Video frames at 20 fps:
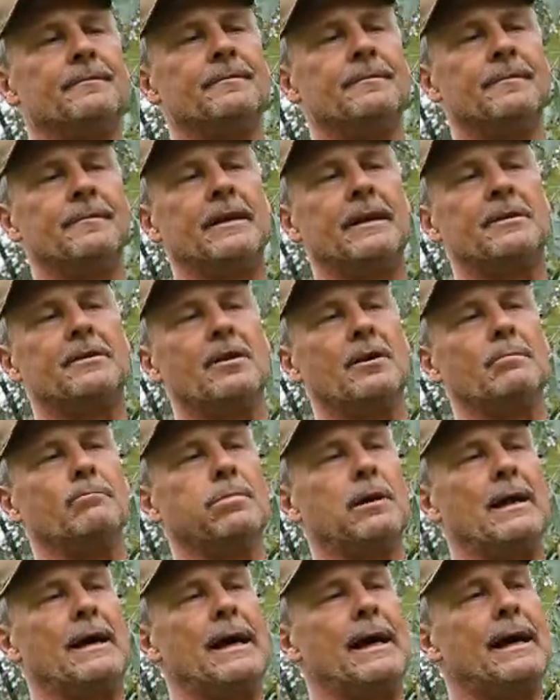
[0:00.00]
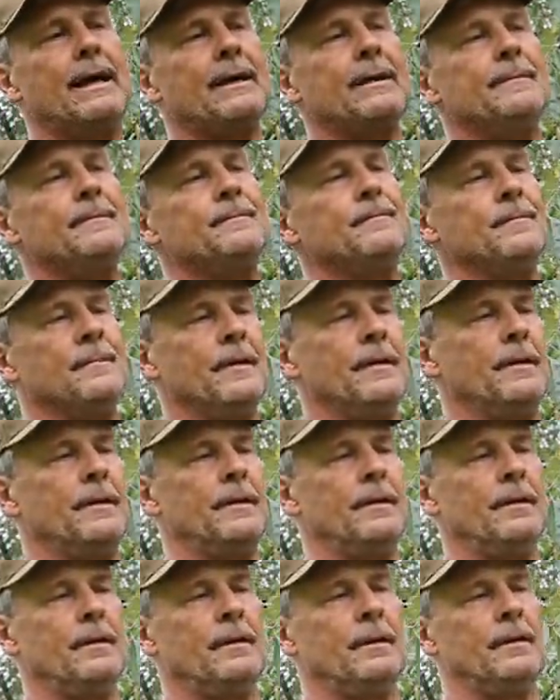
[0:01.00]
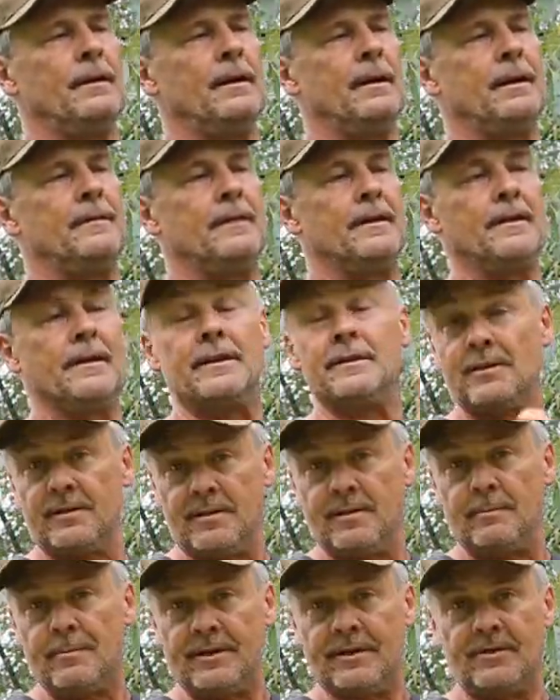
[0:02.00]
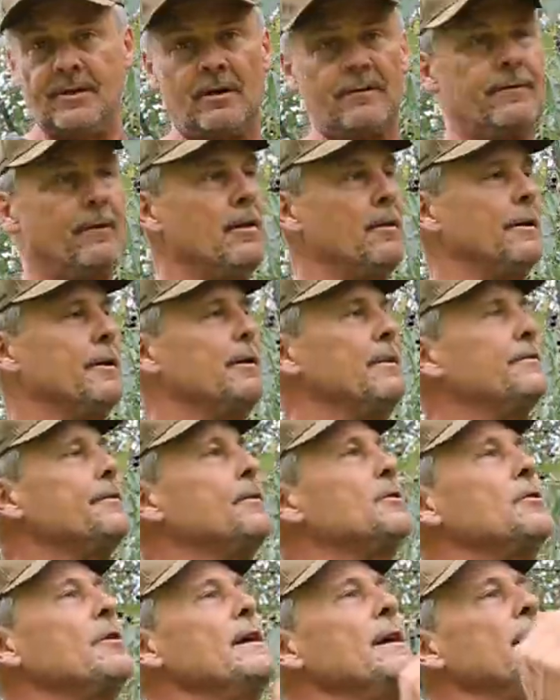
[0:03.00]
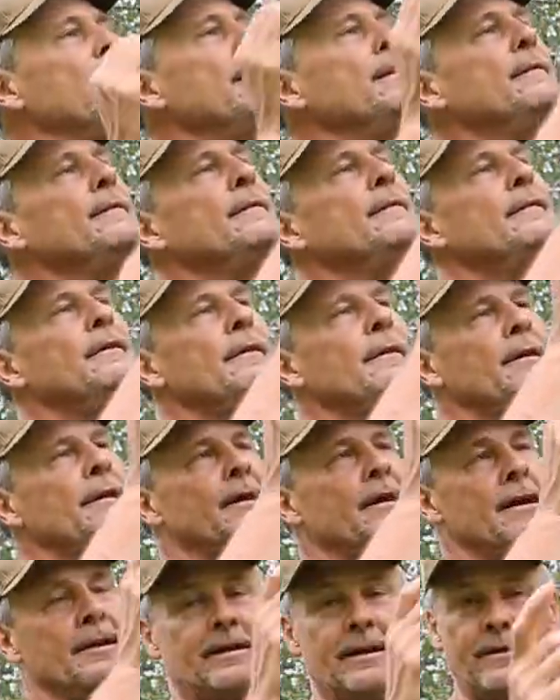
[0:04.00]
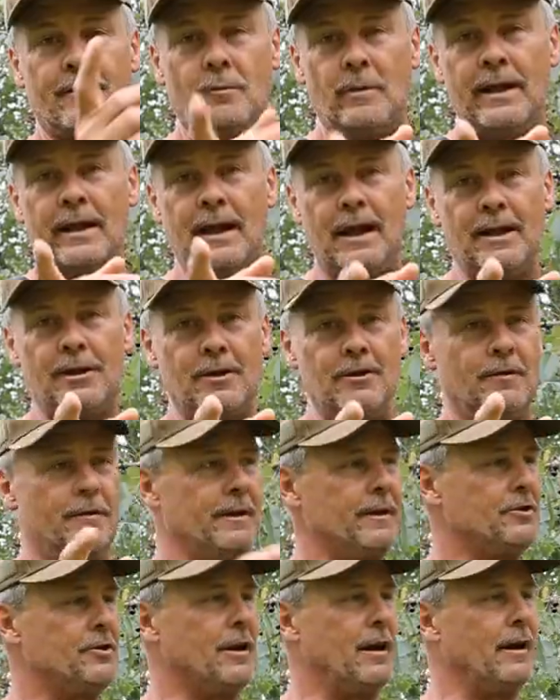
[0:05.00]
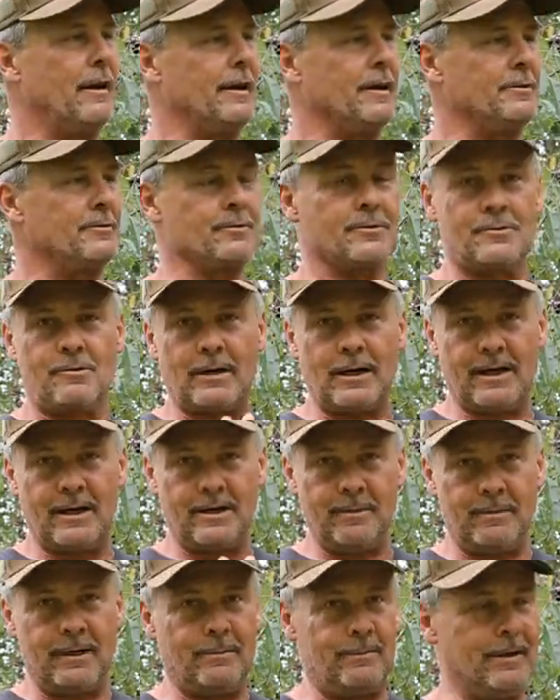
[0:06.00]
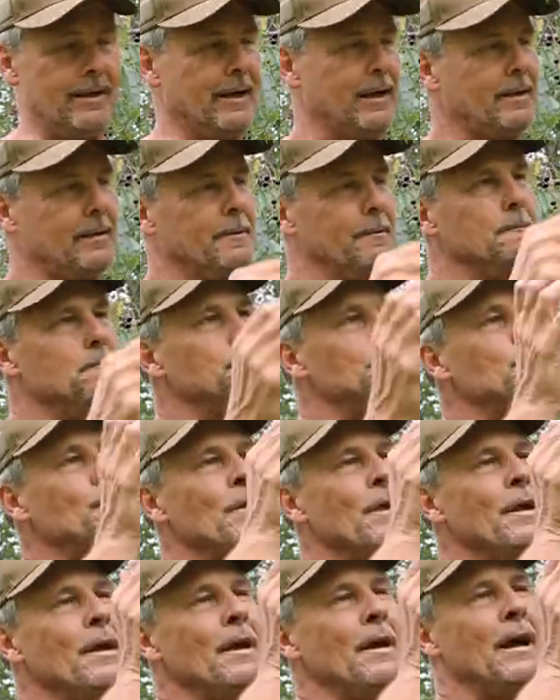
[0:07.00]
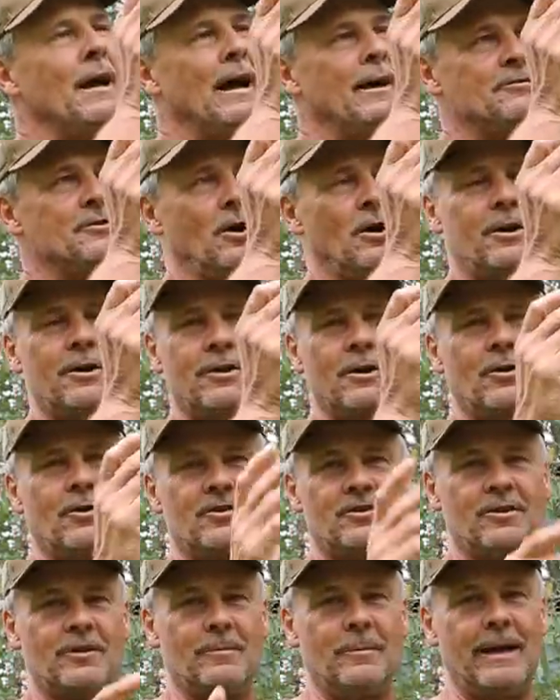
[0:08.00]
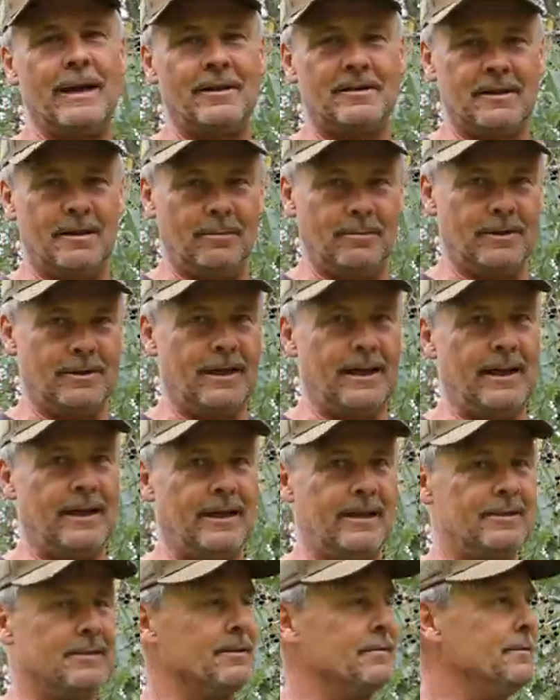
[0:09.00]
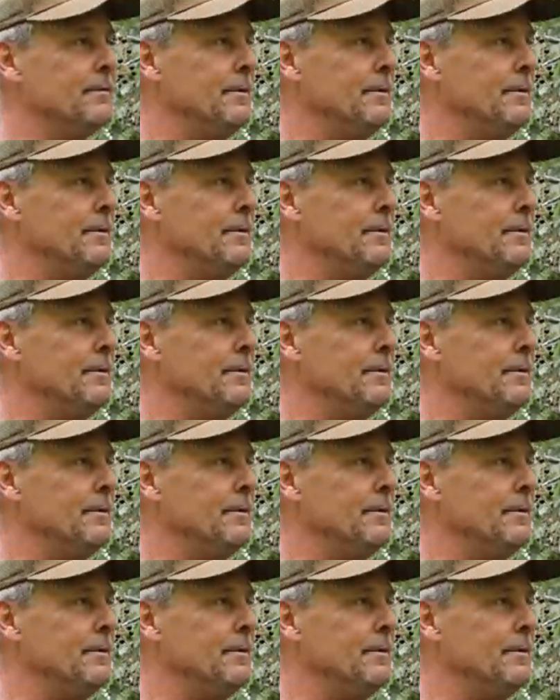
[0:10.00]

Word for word: they turn black and then they just simply start falling off the tree. Now, the way I knew these cherries was ready to be picked, I've started noticing the past couple of days